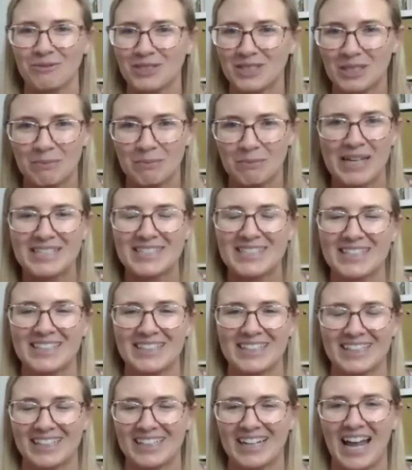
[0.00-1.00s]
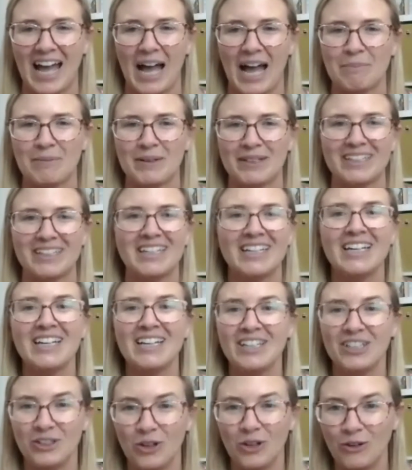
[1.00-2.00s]
What's the best thing that can happen?
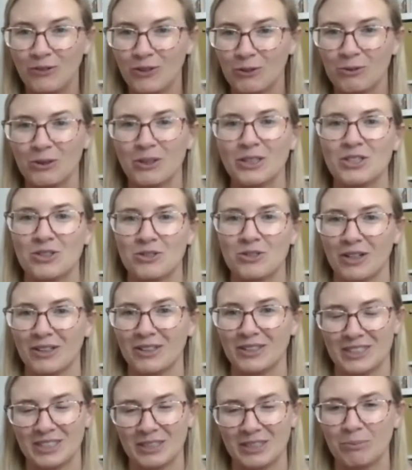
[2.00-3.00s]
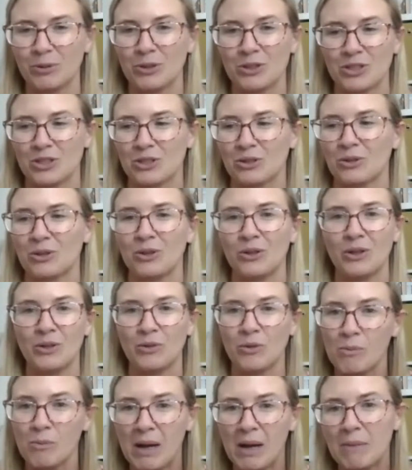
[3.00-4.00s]
You know, if you're really struggling to push through.
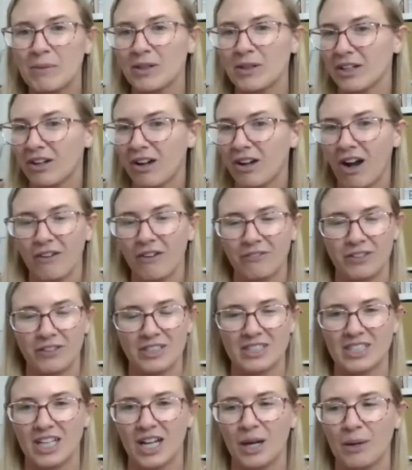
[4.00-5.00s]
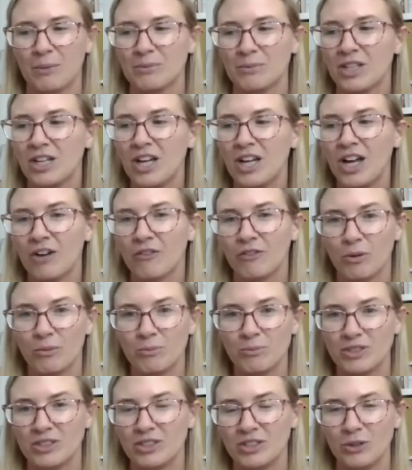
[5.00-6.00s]
And remember, the confidence comes
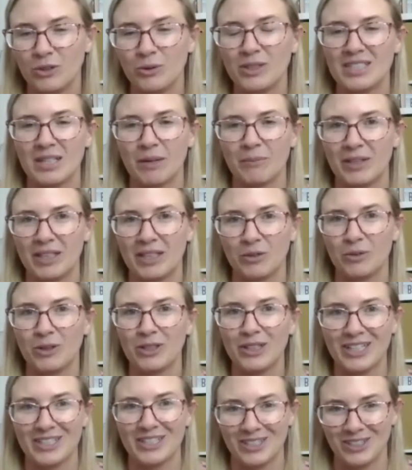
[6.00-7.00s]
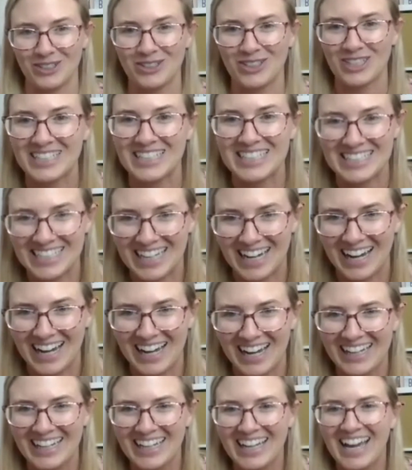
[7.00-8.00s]
from doing something and realizing you didn't
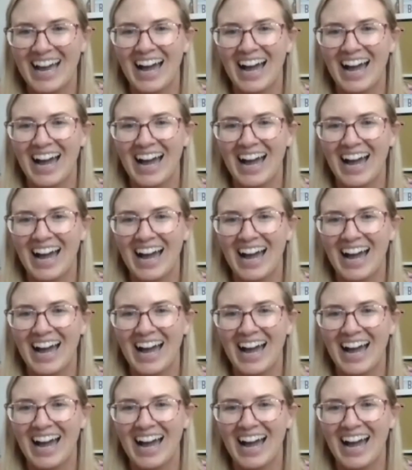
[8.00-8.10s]
die.